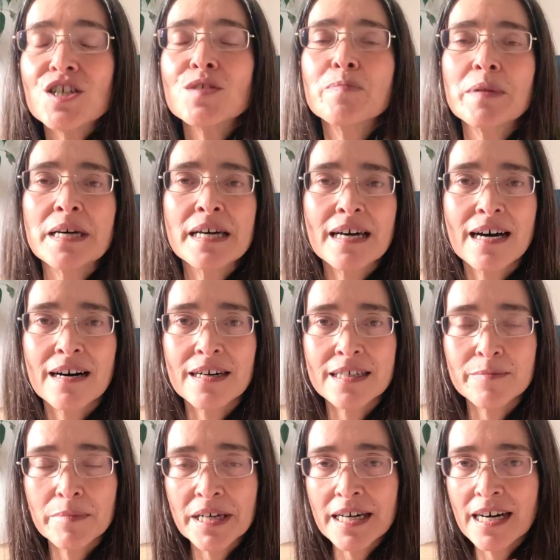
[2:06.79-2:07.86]
being
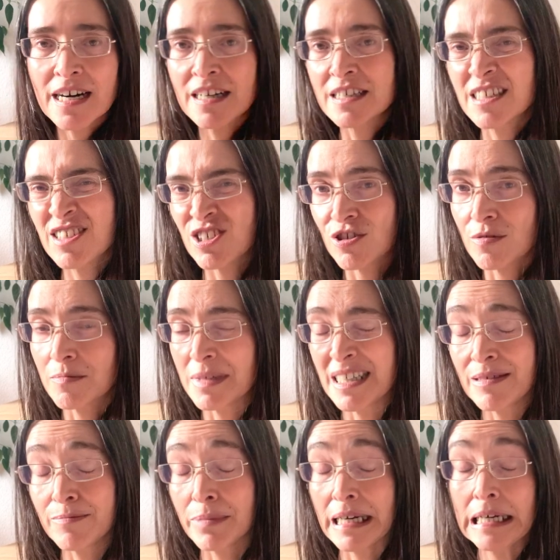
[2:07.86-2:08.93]
kind. Being kind does not
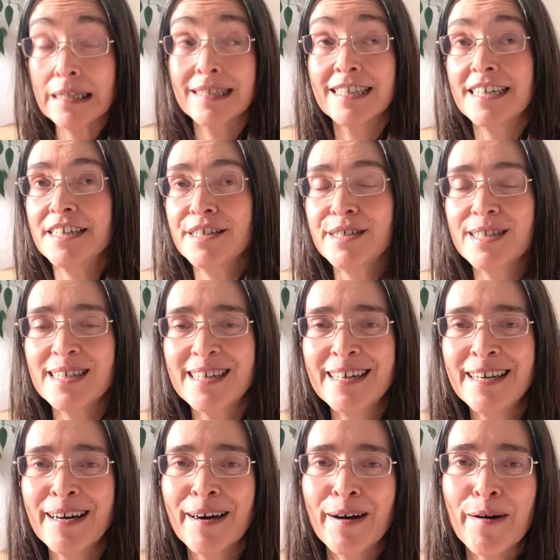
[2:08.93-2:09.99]
mean being lazy
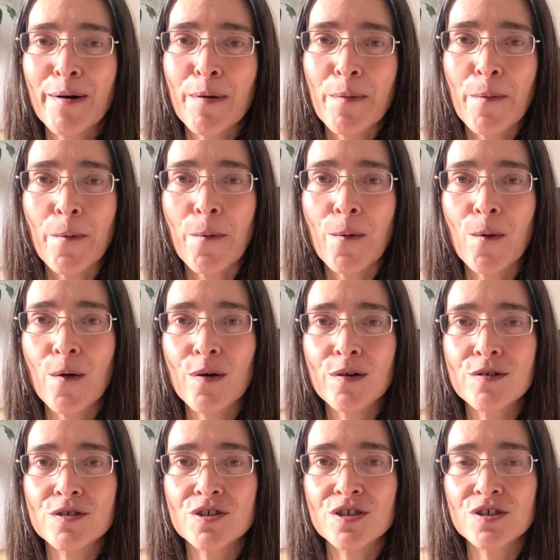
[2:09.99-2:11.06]

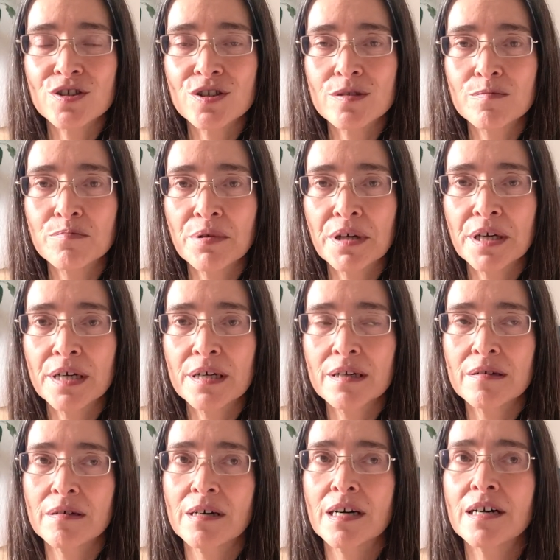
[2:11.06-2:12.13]
or just
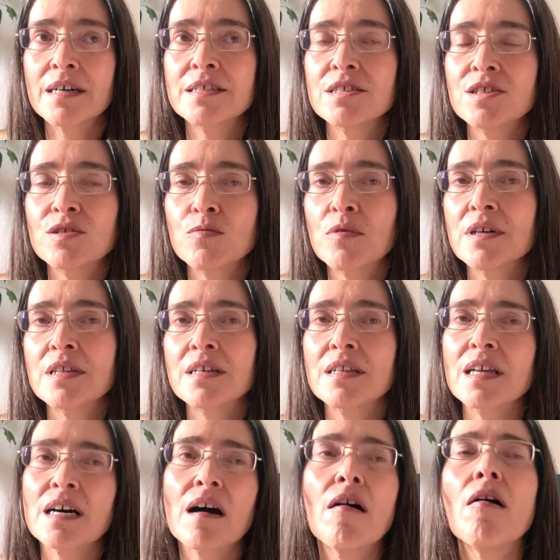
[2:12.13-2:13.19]
being kind in a way that
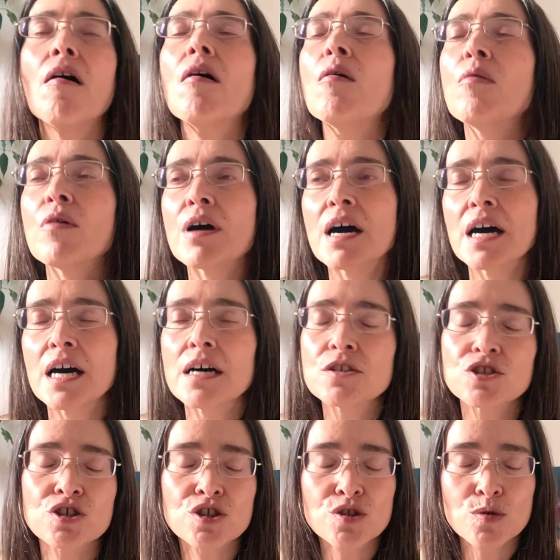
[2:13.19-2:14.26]
like, oh, okay, I'll
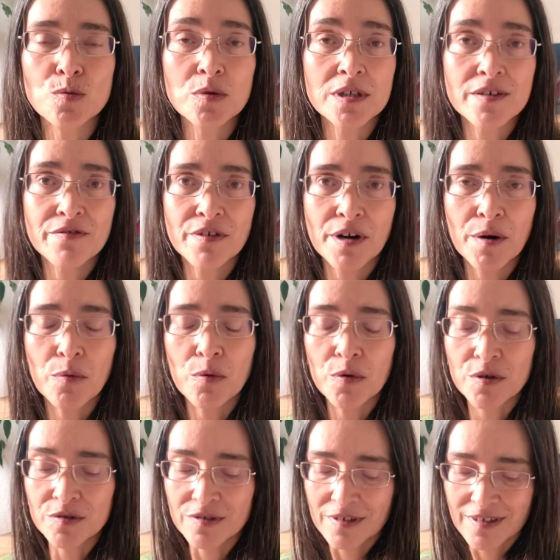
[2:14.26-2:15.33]
just do whatever I
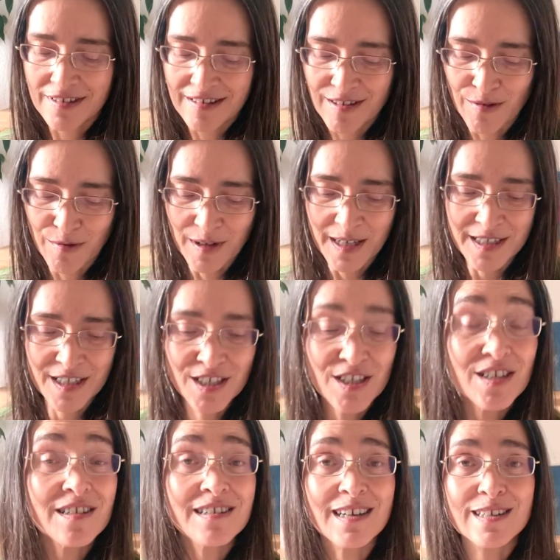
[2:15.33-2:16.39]
want. No, that's
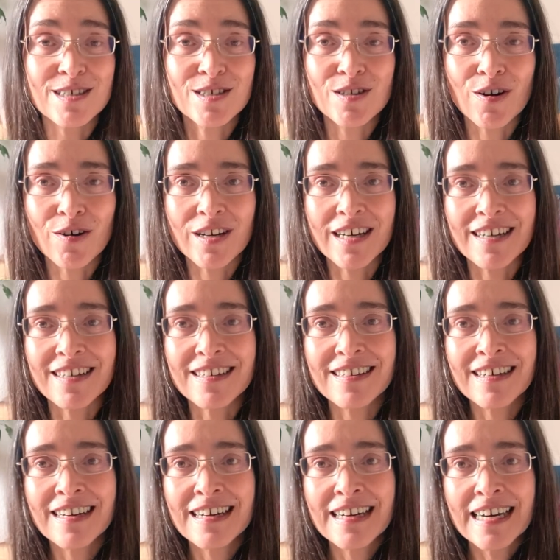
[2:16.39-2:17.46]
not it.
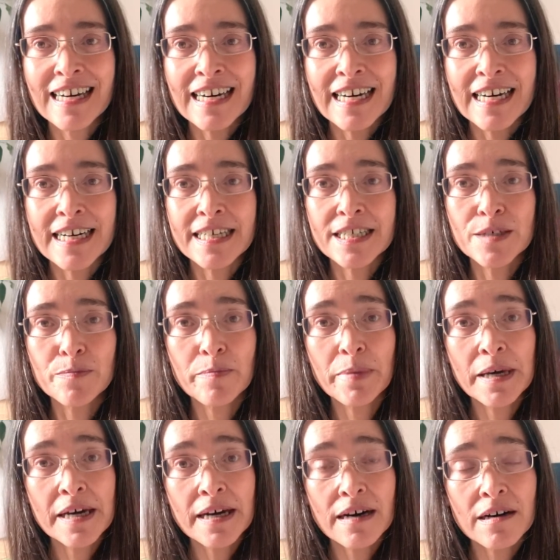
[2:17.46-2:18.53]
It's
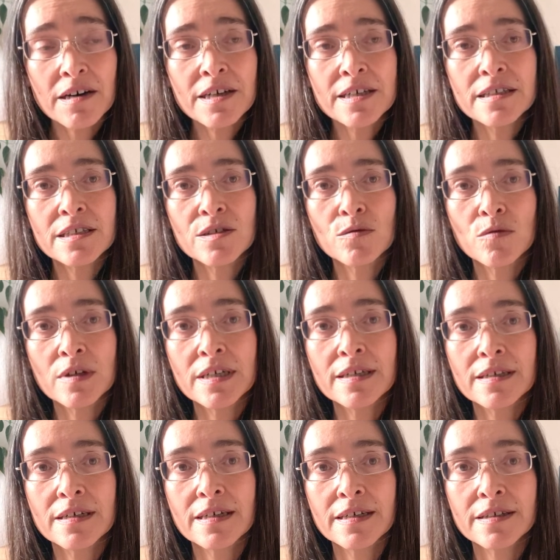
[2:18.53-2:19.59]
being kind in a way
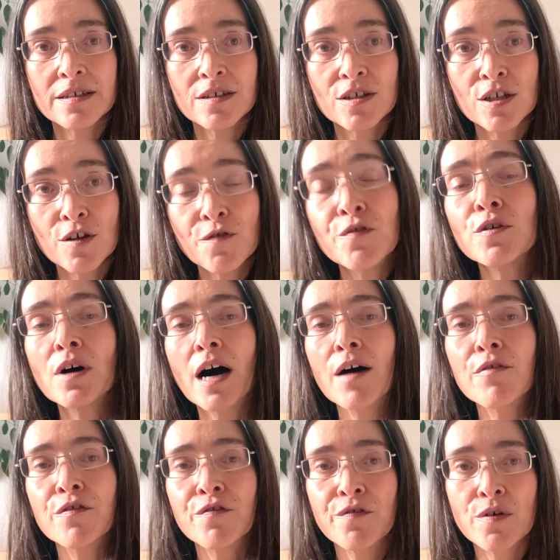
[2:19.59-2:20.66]
that if you
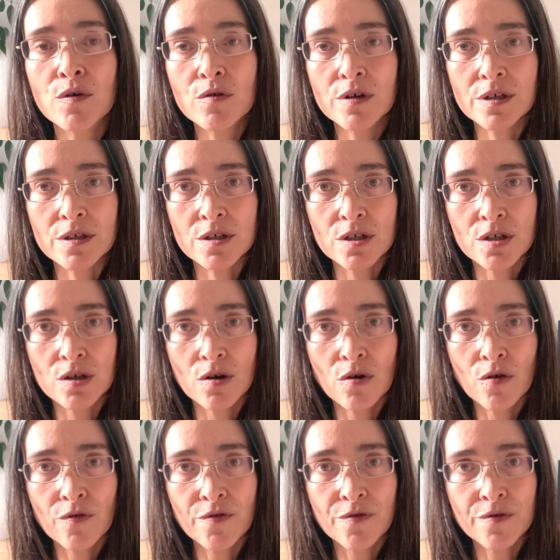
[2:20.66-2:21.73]
have a focus
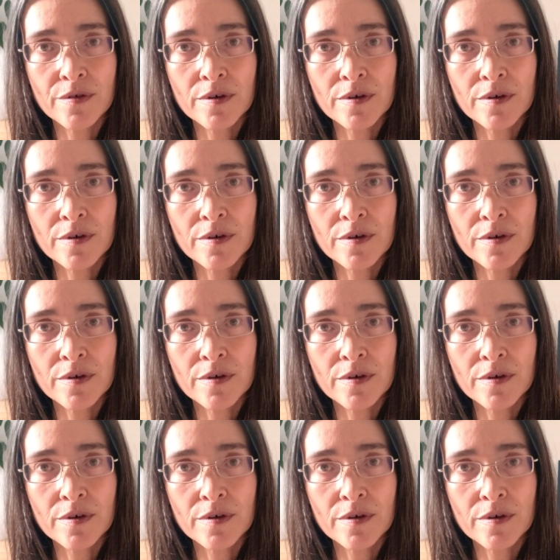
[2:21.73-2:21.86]
of